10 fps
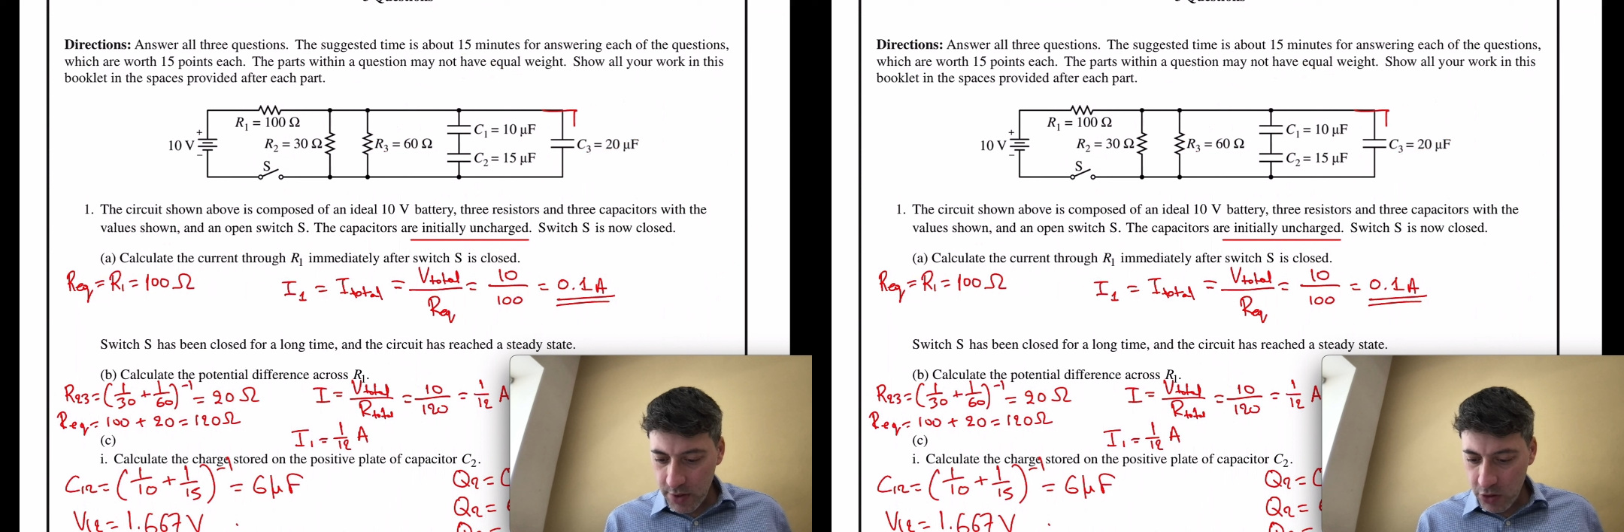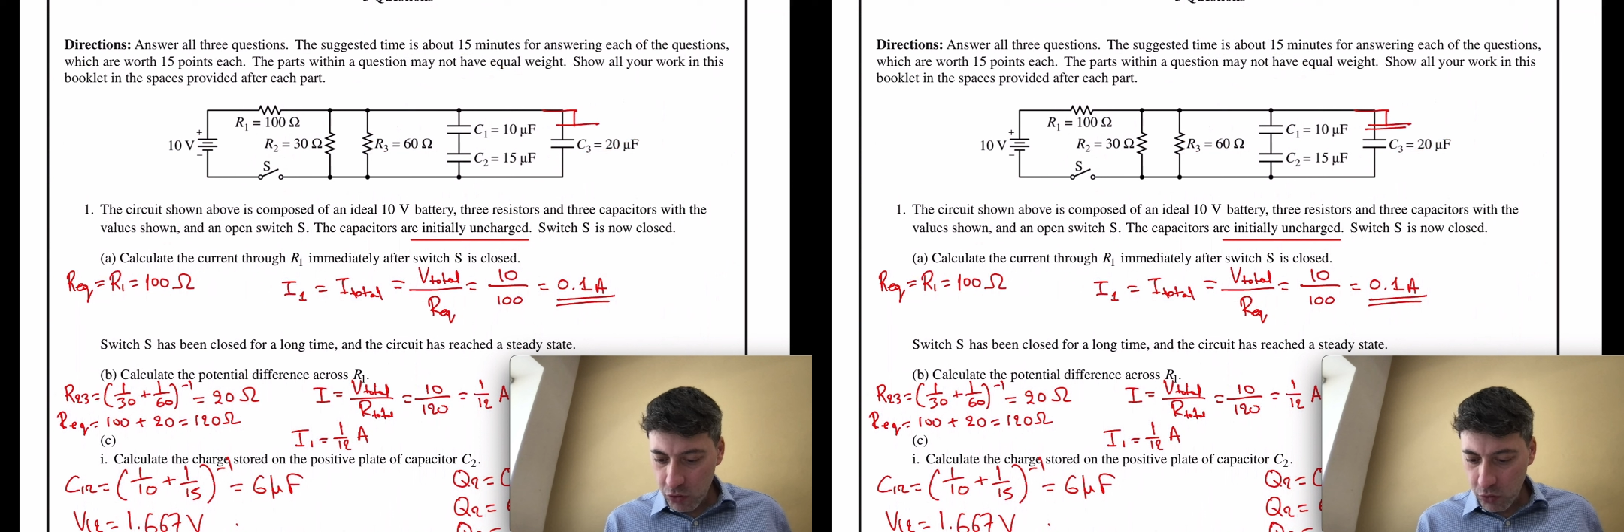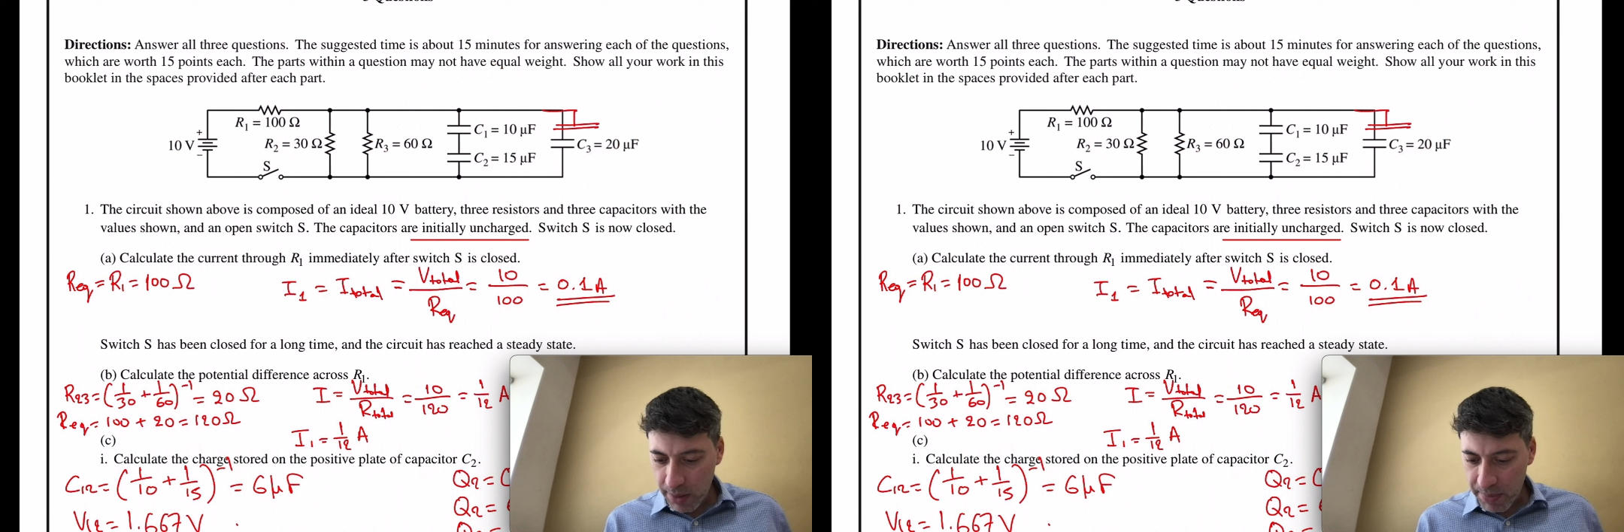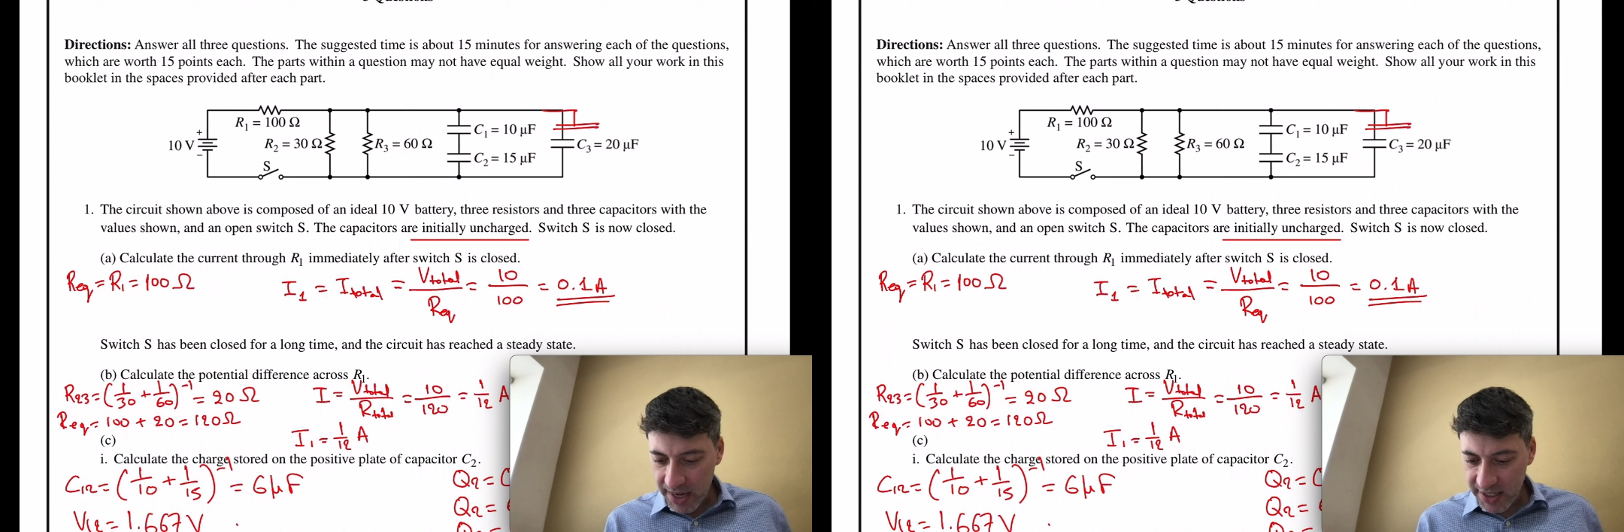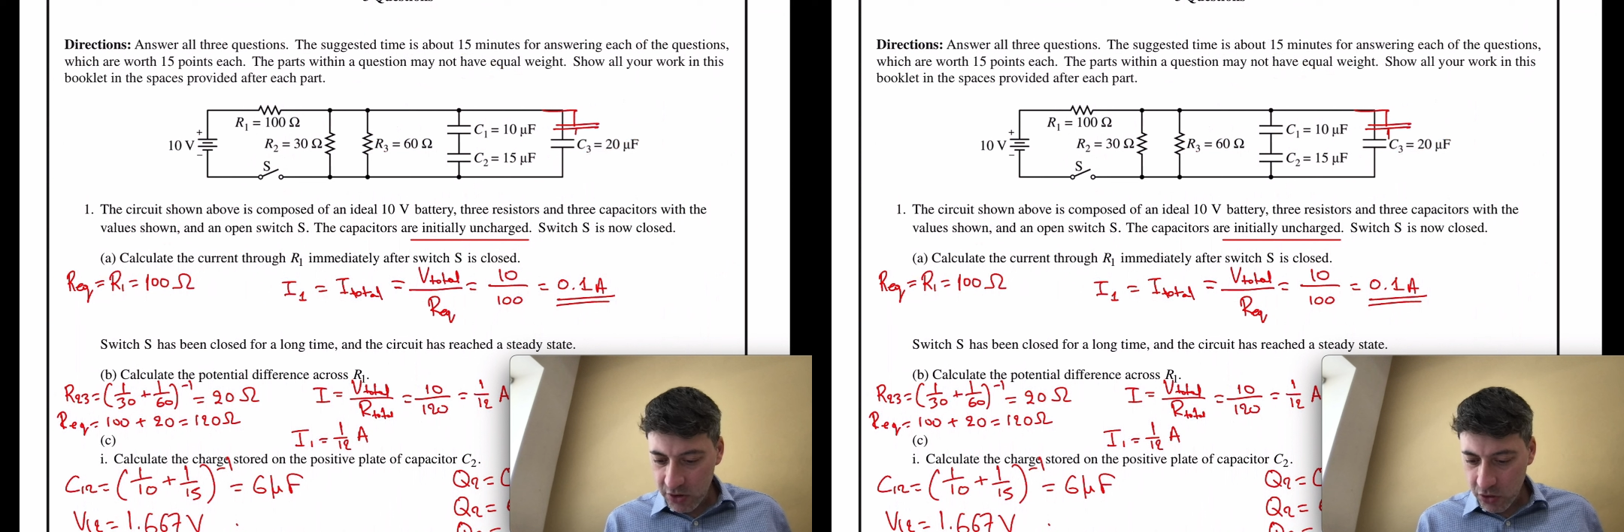two
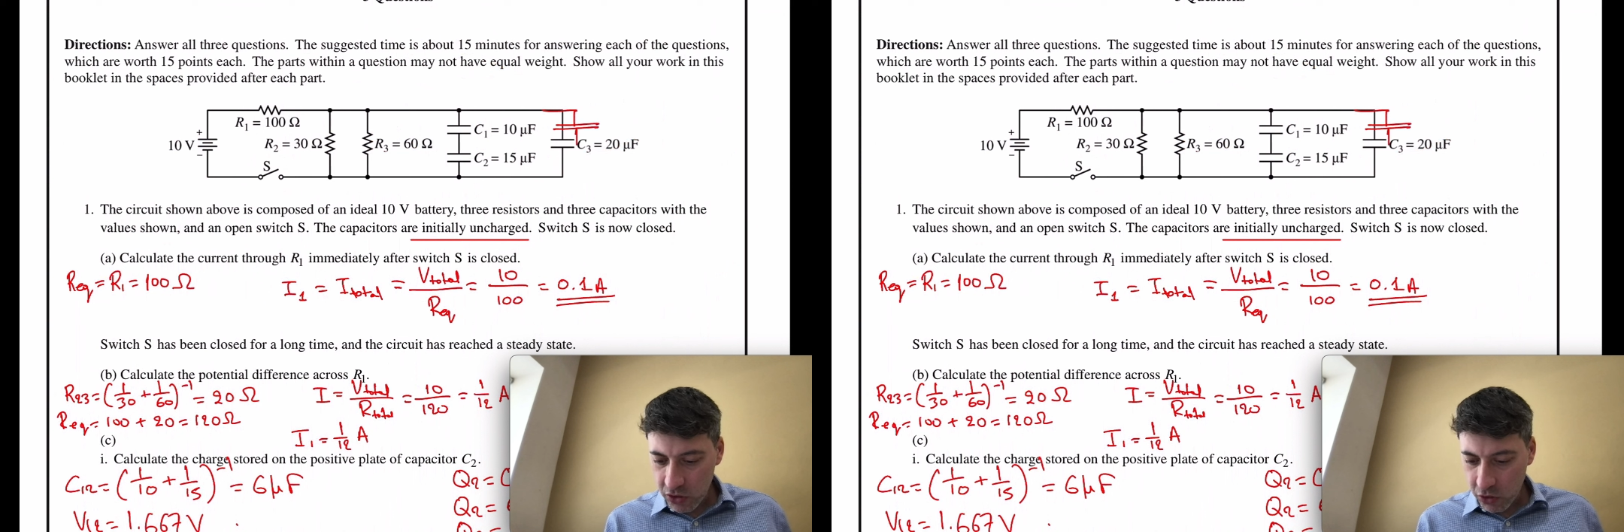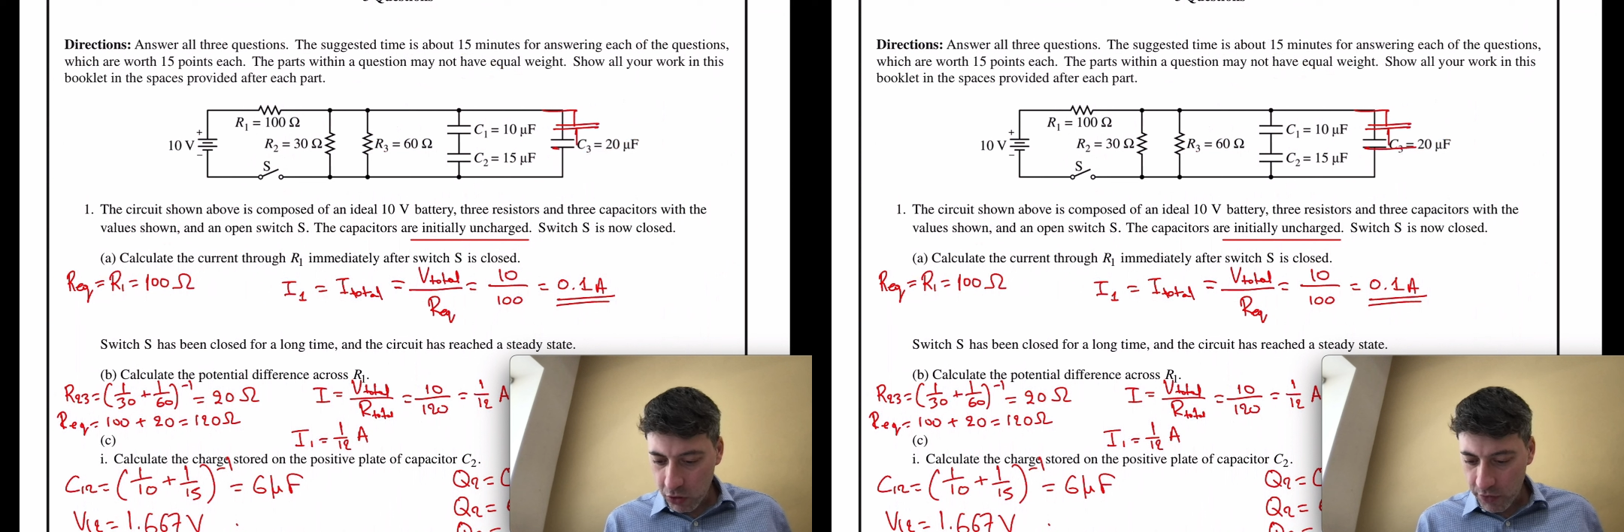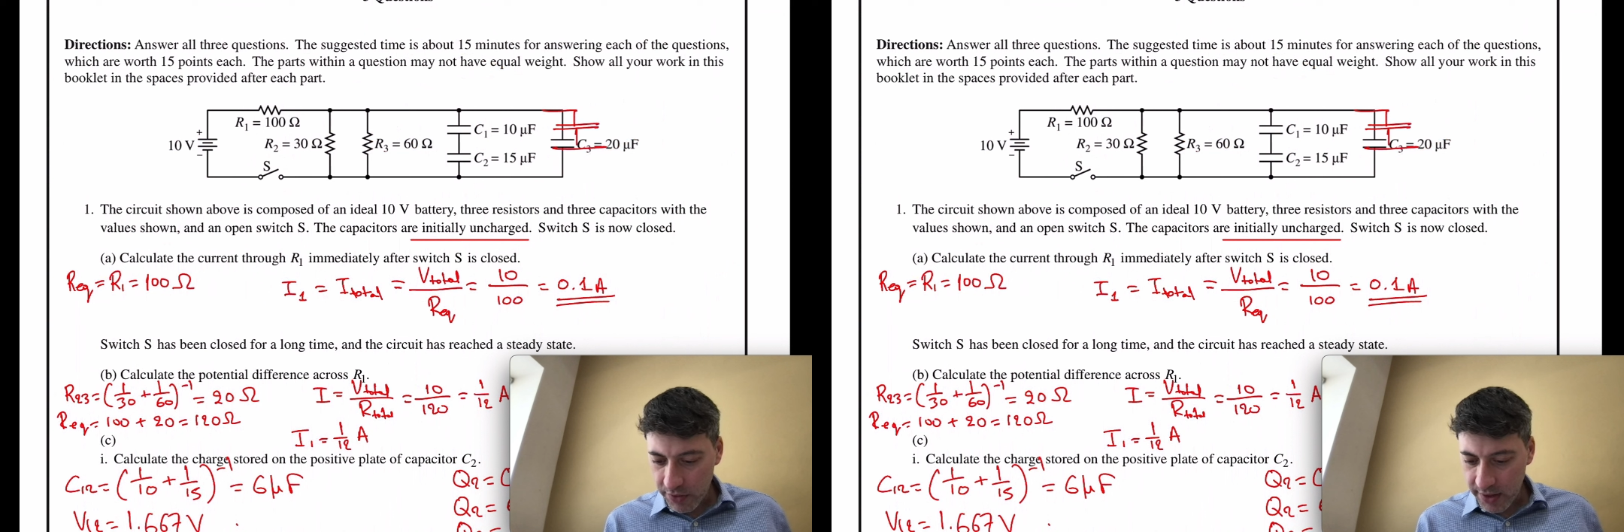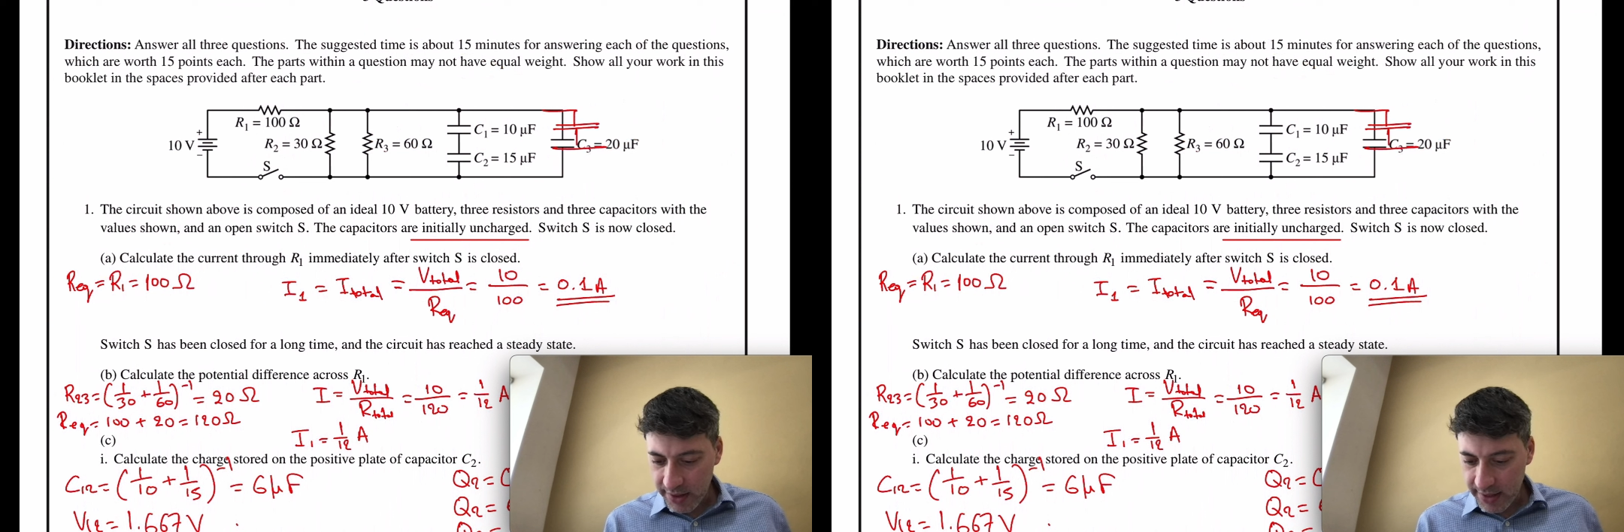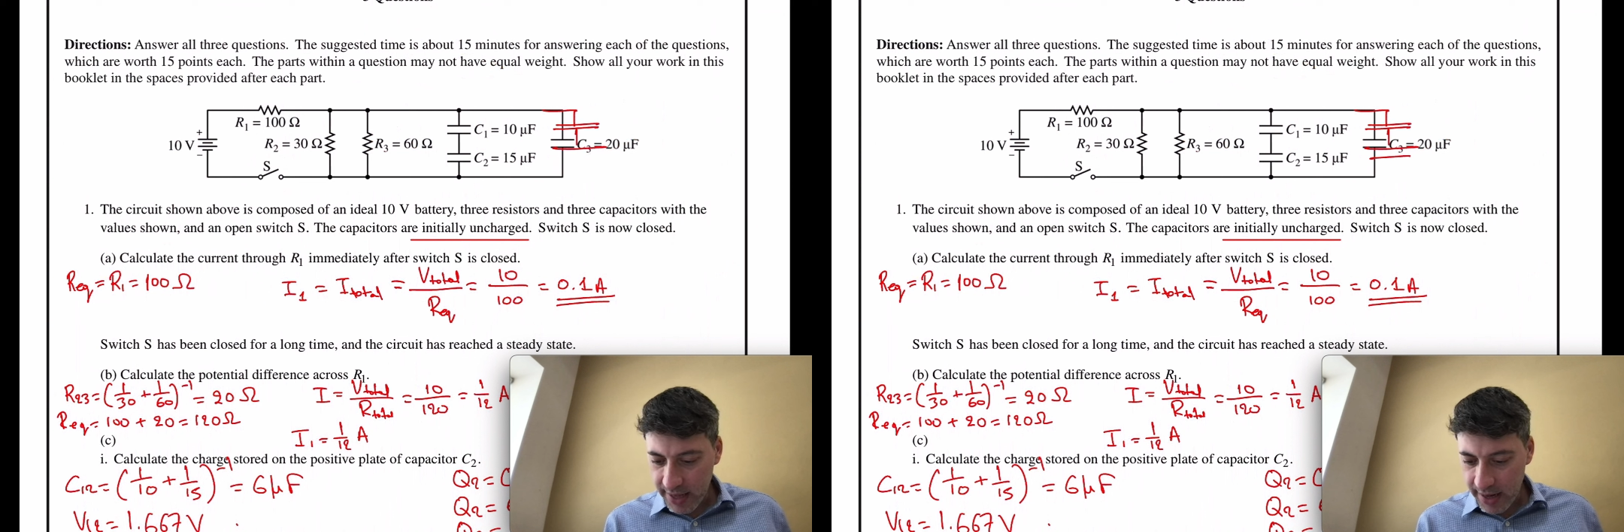capacitors of
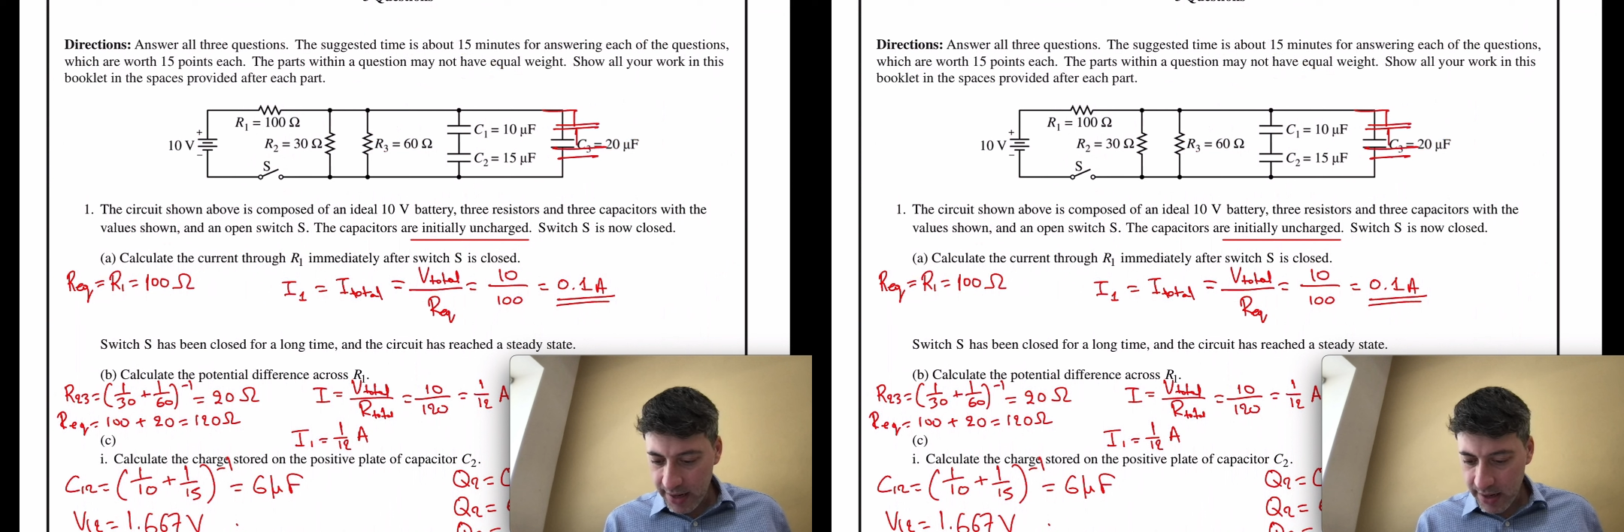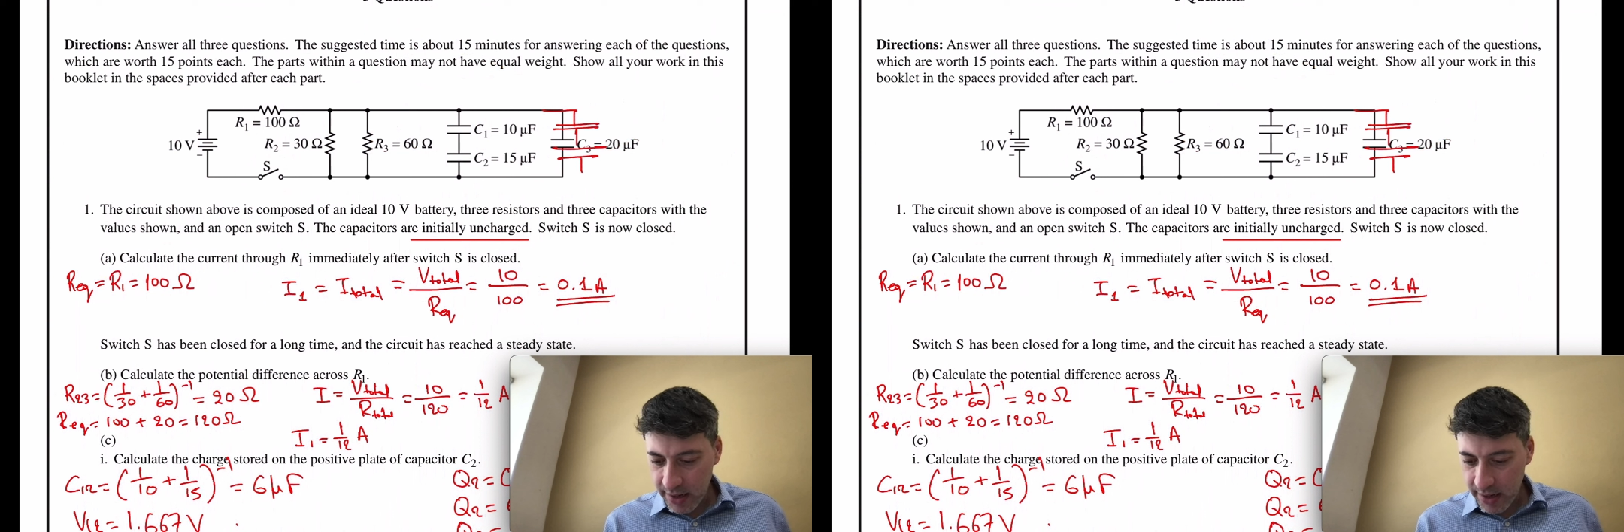10